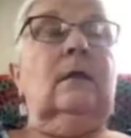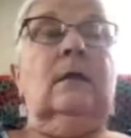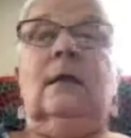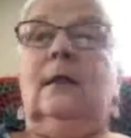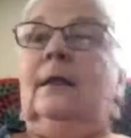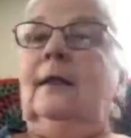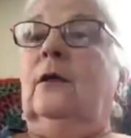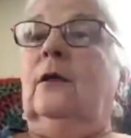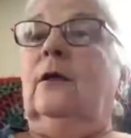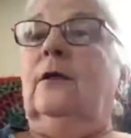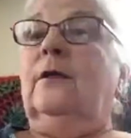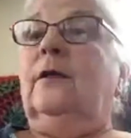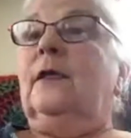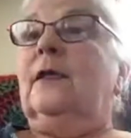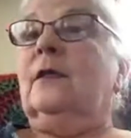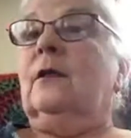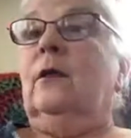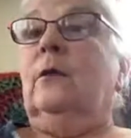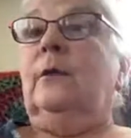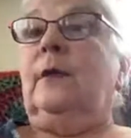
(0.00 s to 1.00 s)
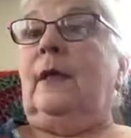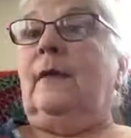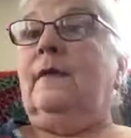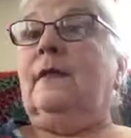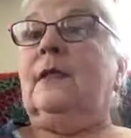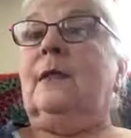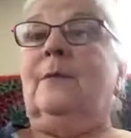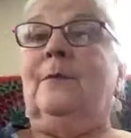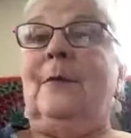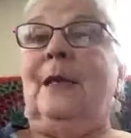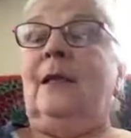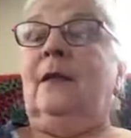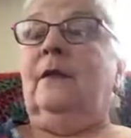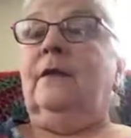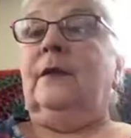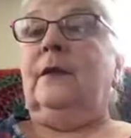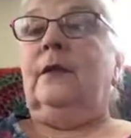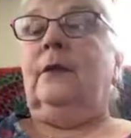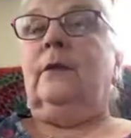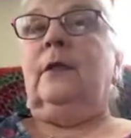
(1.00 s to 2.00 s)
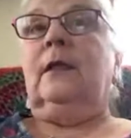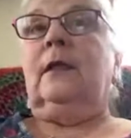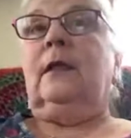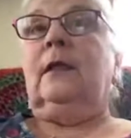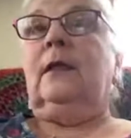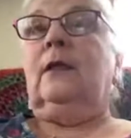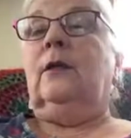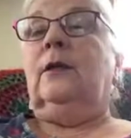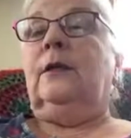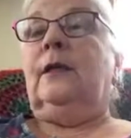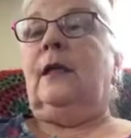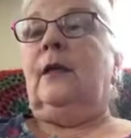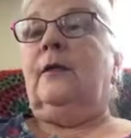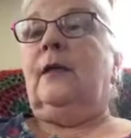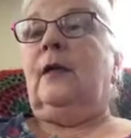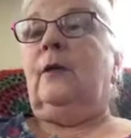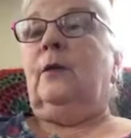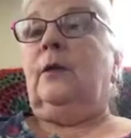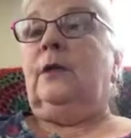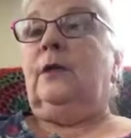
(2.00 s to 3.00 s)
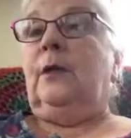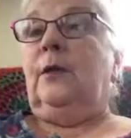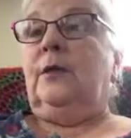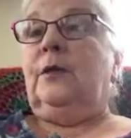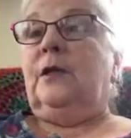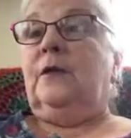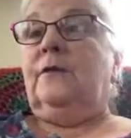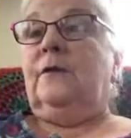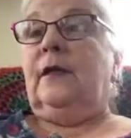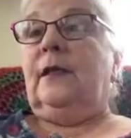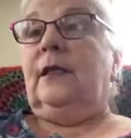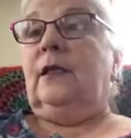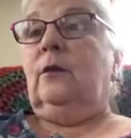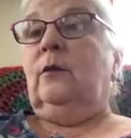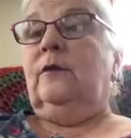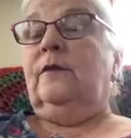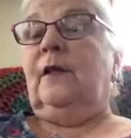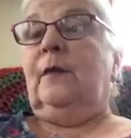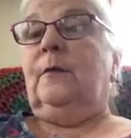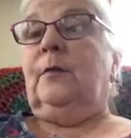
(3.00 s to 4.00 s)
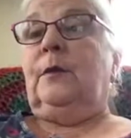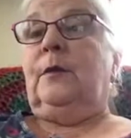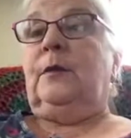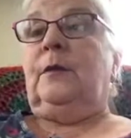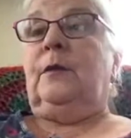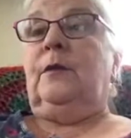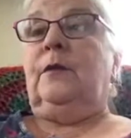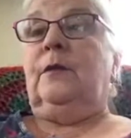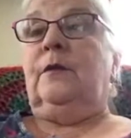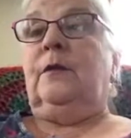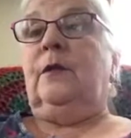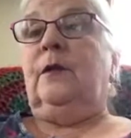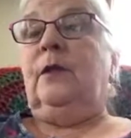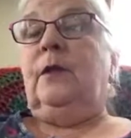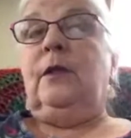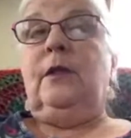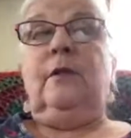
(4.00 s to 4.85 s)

click on this. Oh yeah, there's a bell that you can click on now that will notify you if I put another